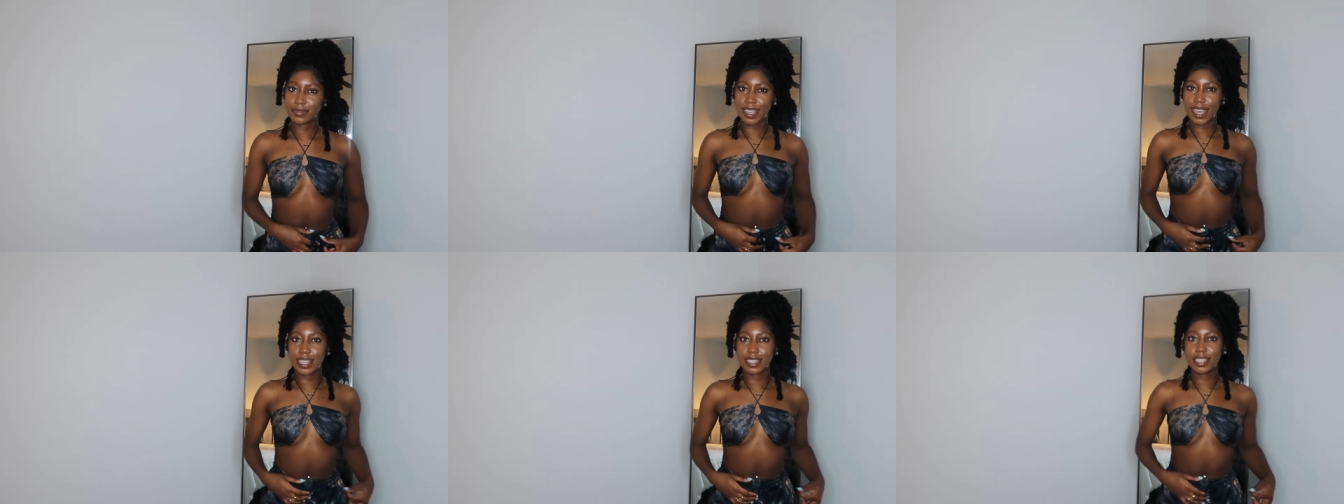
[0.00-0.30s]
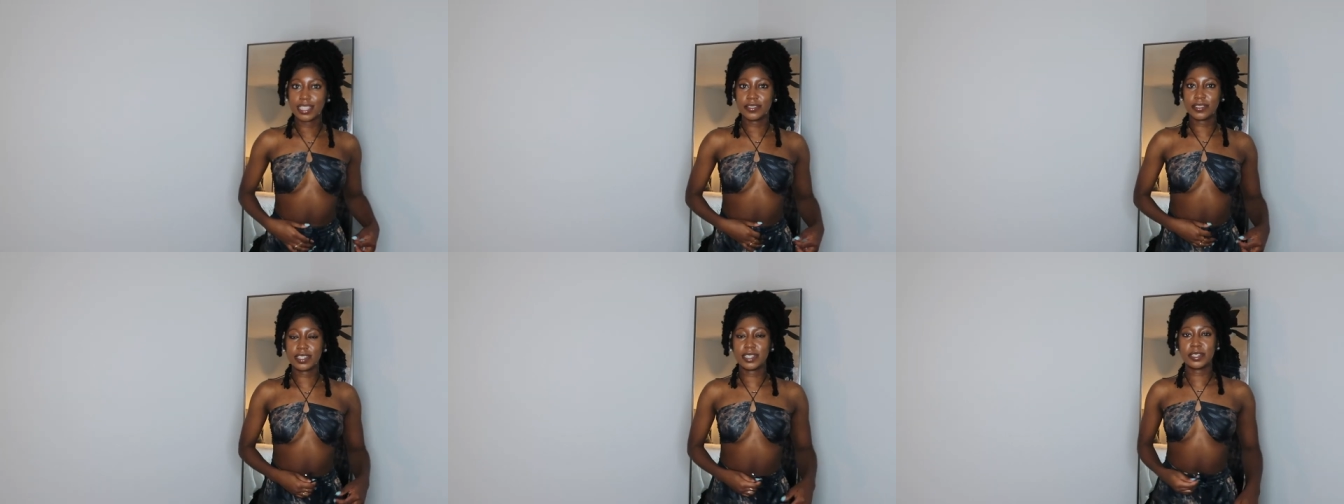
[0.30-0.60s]
I
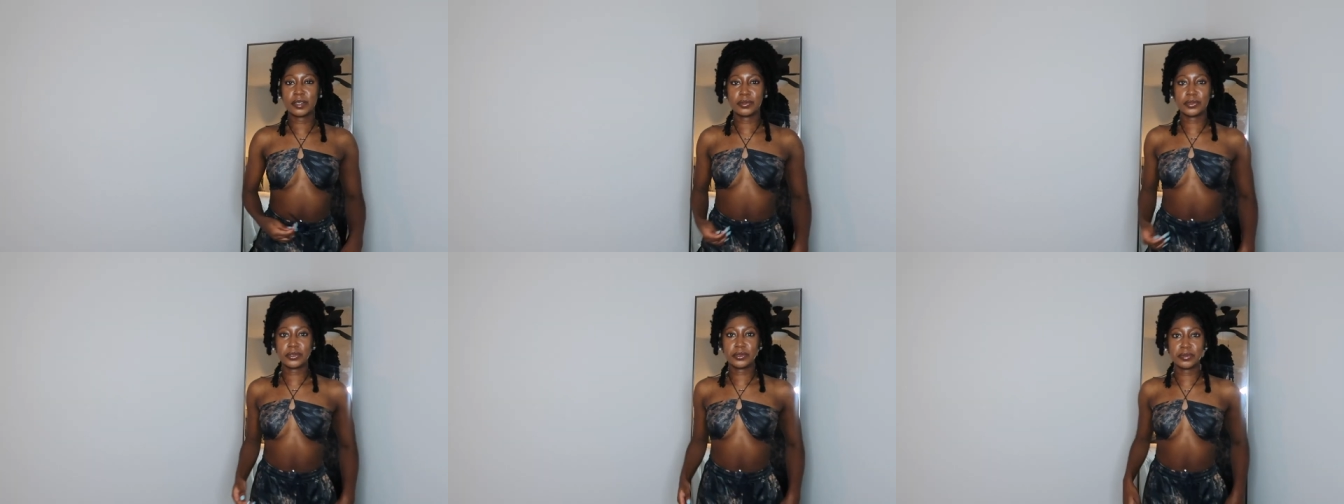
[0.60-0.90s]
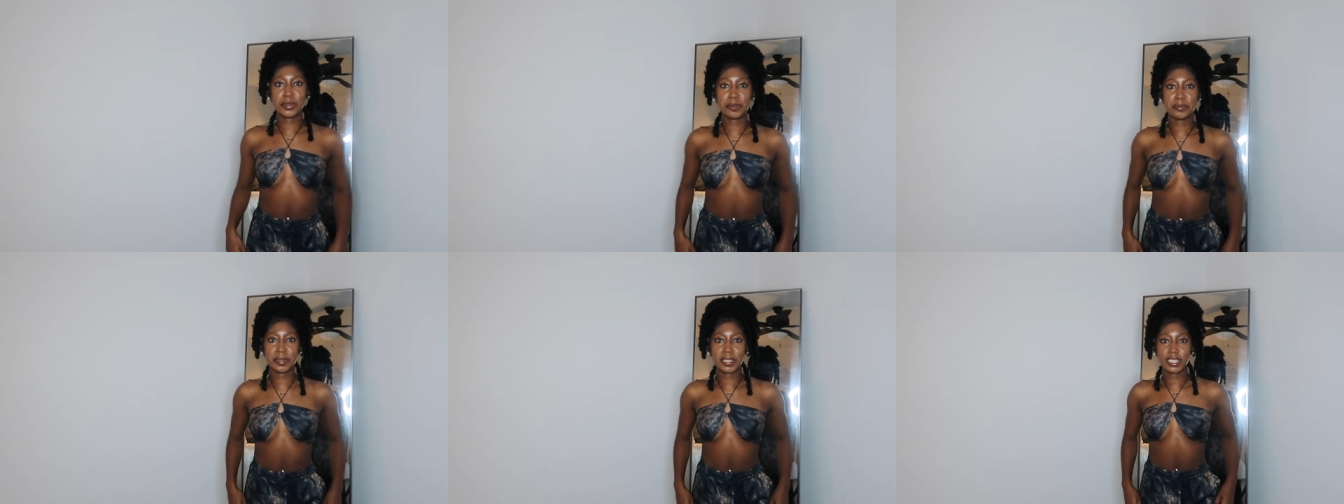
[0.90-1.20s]
love an
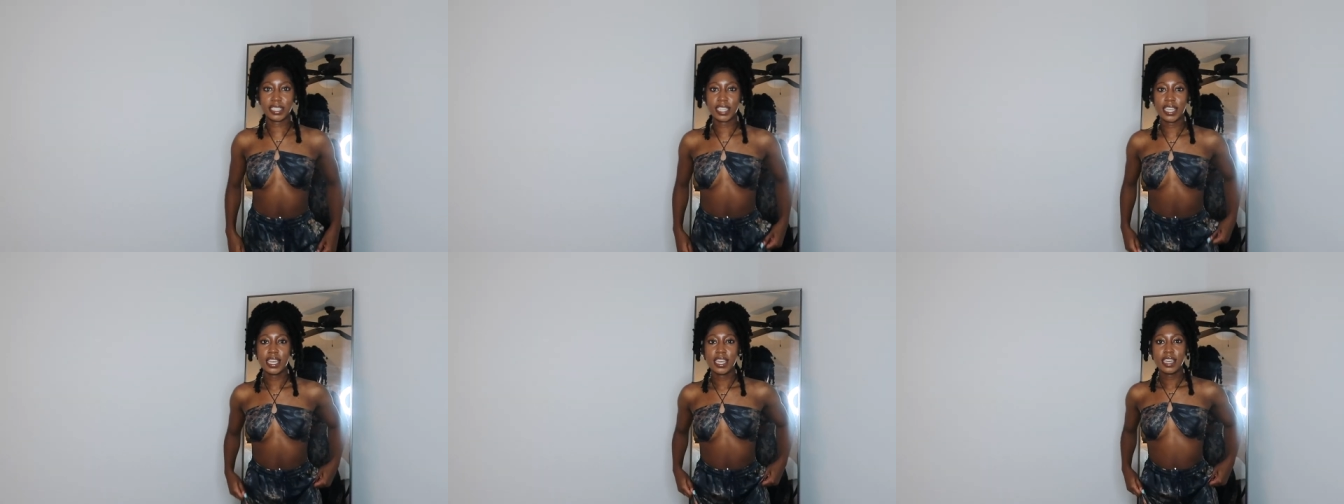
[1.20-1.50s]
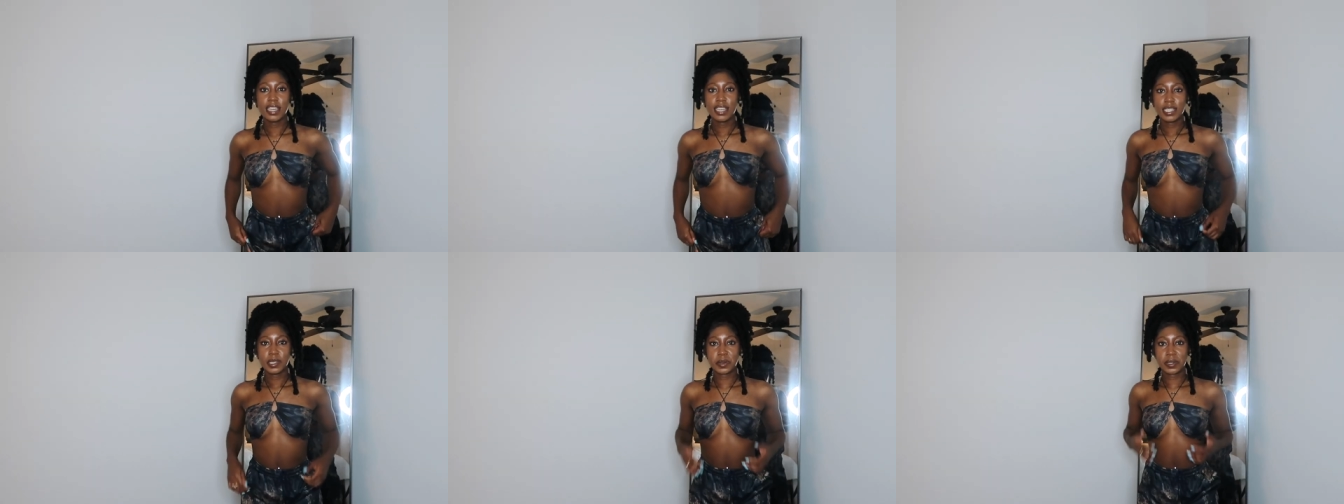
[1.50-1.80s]
underboob moment,
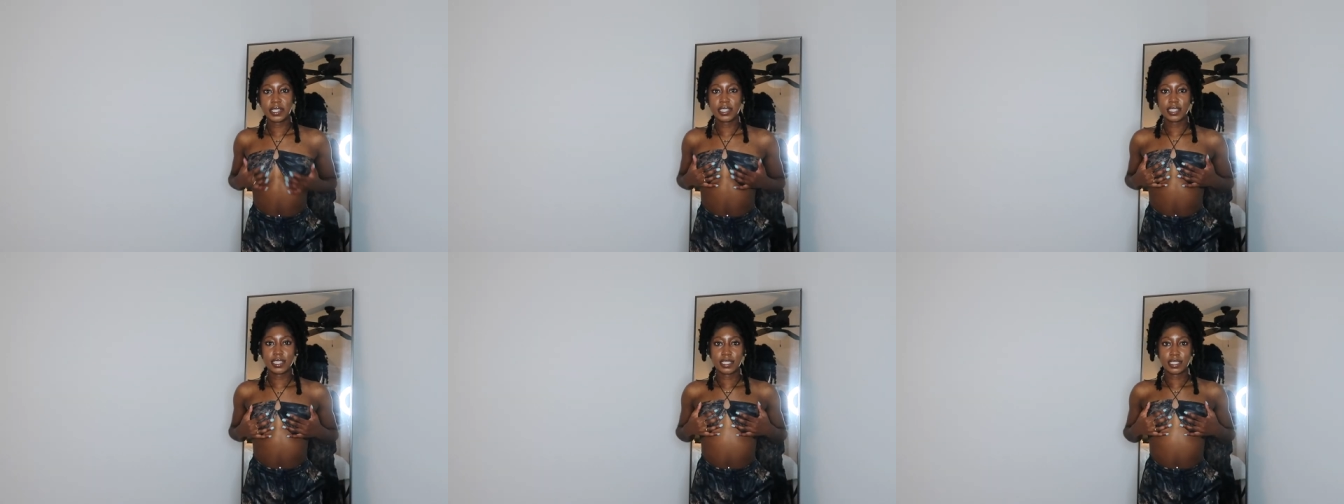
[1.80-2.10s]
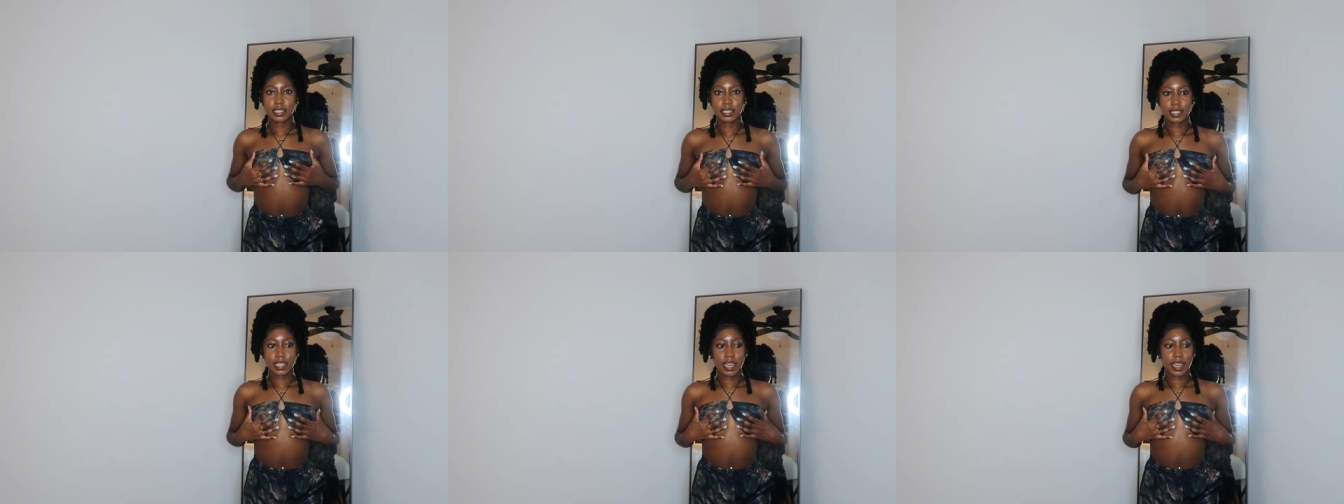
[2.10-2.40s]
especially
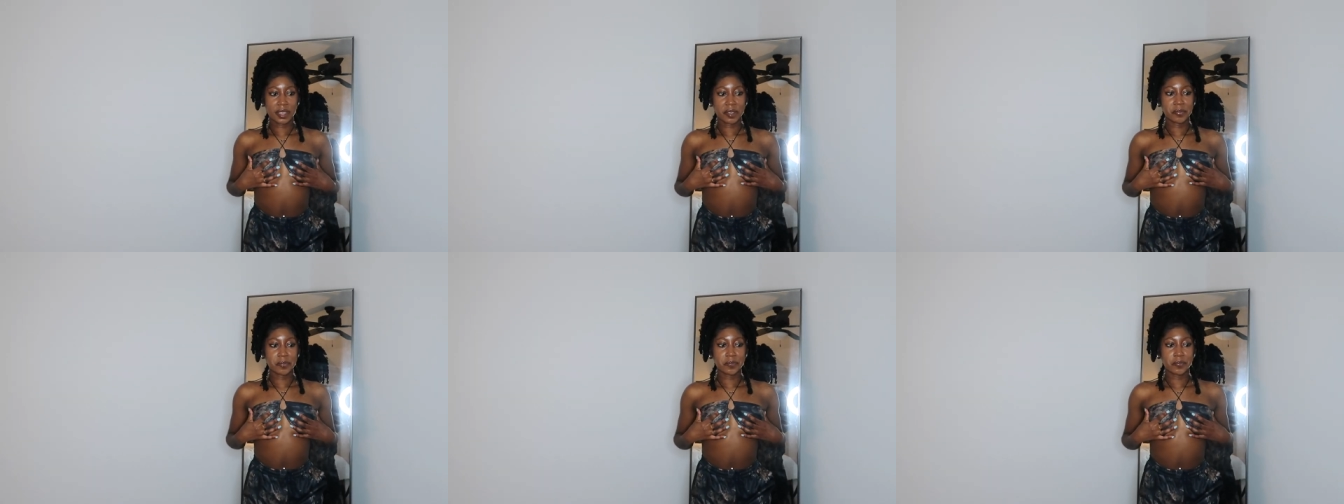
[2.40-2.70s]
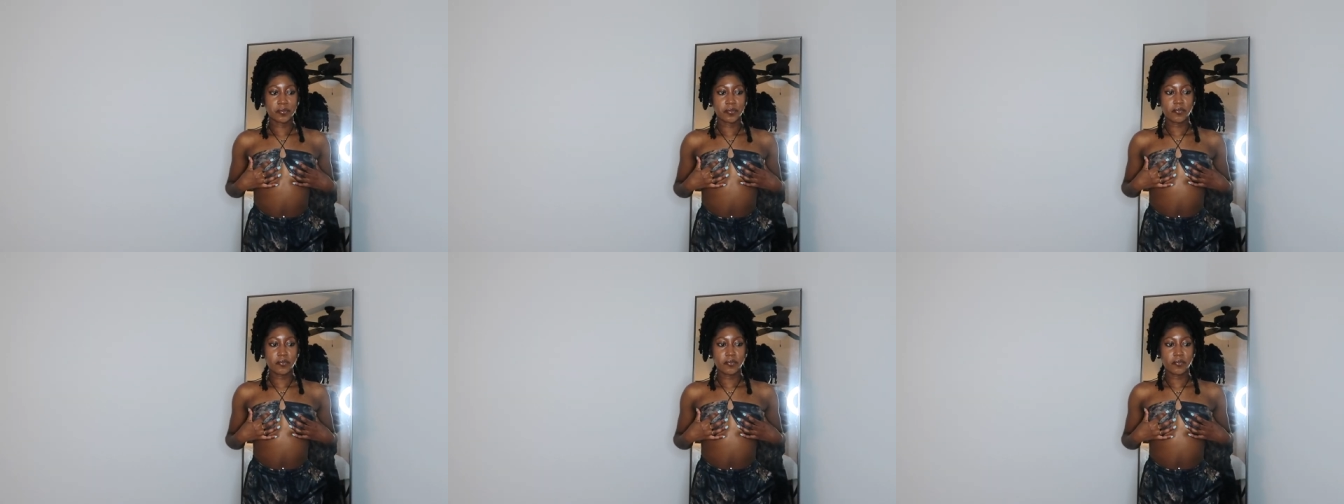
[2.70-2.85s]
because like